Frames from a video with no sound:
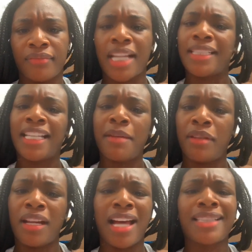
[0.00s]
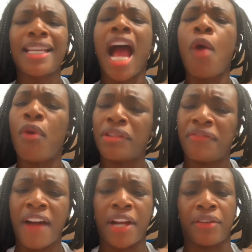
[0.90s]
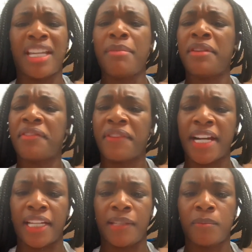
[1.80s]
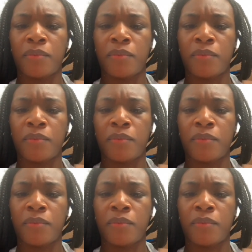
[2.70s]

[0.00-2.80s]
I said, I want to fight her. Give me the fight.